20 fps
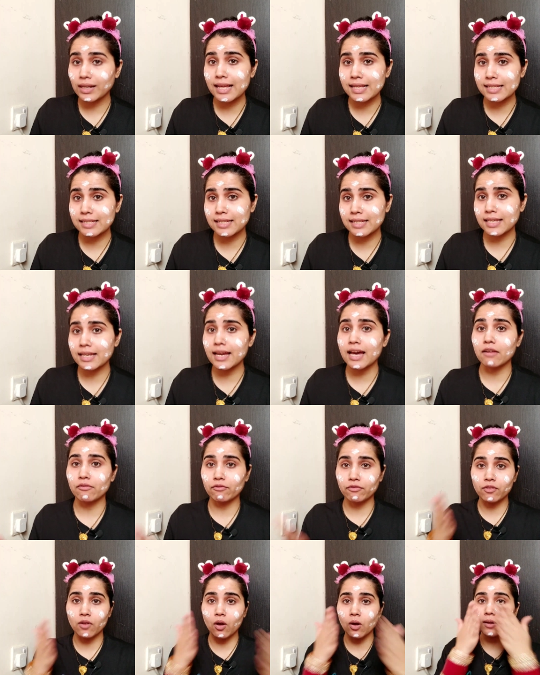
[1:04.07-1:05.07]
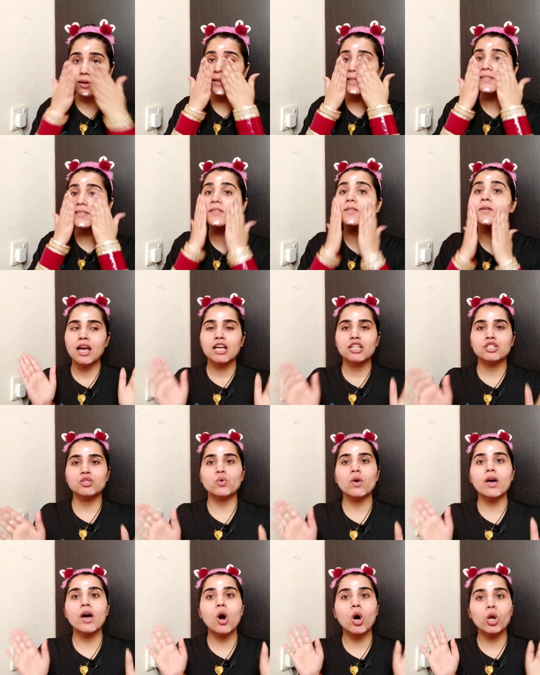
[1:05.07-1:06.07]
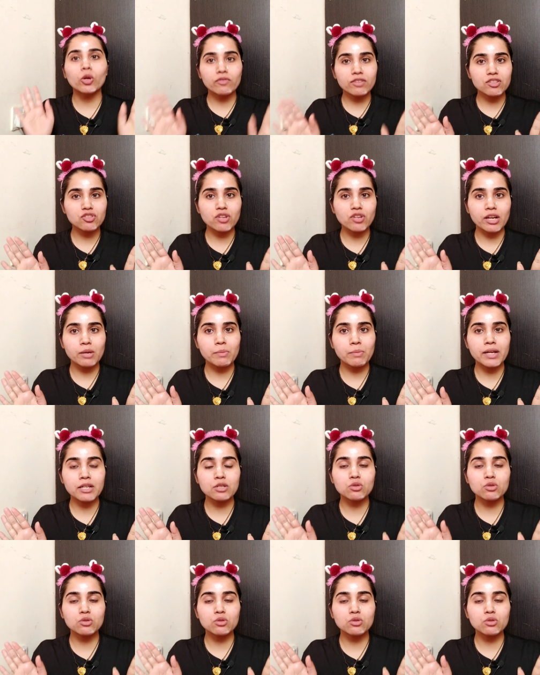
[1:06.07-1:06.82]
lasting and flawless. So I always recommend